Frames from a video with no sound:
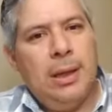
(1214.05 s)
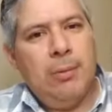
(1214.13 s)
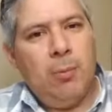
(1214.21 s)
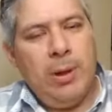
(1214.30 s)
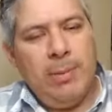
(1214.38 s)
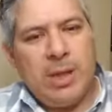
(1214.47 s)

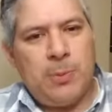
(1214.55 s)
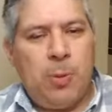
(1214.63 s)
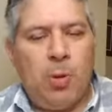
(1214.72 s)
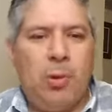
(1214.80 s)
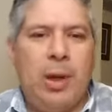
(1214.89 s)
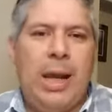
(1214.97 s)
We must
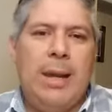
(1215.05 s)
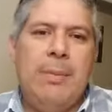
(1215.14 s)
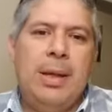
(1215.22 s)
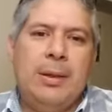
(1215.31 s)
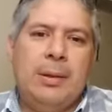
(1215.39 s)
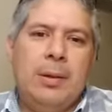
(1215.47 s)
proclaim
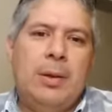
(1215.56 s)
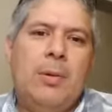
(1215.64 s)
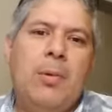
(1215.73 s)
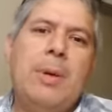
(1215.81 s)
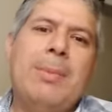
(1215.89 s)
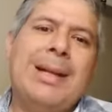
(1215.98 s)
it.
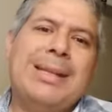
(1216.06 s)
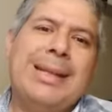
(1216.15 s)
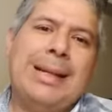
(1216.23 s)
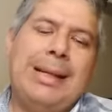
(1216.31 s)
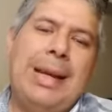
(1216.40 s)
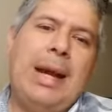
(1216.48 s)
We must
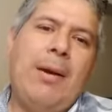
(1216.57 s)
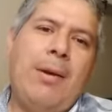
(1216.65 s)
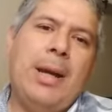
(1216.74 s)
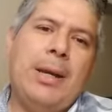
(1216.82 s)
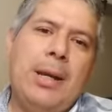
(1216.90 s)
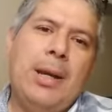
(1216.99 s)
declare
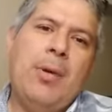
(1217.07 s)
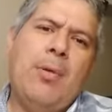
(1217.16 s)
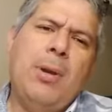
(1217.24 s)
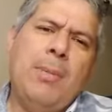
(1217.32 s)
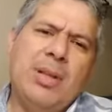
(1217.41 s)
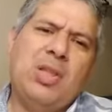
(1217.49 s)
it.
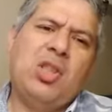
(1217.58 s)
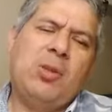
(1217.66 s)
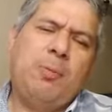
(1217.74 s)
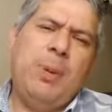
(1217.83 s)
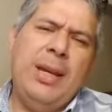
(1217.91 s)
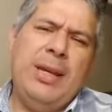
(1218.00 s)
We must
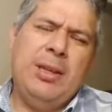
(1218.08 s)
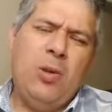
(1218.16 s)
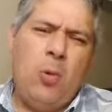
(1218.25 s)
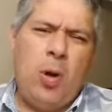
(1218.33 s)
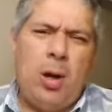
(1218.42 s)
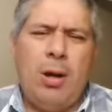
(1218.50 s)
speak the
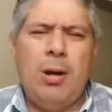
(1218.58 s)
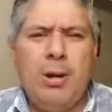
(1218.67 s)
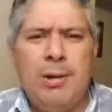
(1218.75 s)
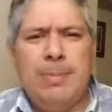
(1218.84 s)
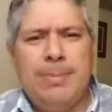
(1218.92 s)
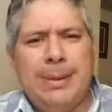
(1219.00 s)

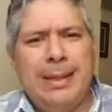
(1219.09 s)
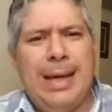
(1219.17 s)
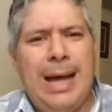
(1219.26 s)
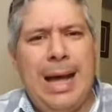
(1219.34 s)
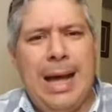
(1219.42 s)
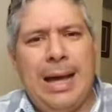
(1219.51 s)
word of
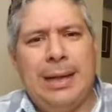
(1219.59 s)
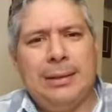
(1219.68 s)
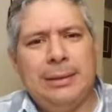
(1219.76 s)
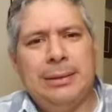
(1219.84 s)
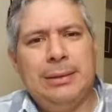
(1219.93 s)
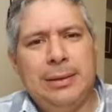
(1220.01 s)
God.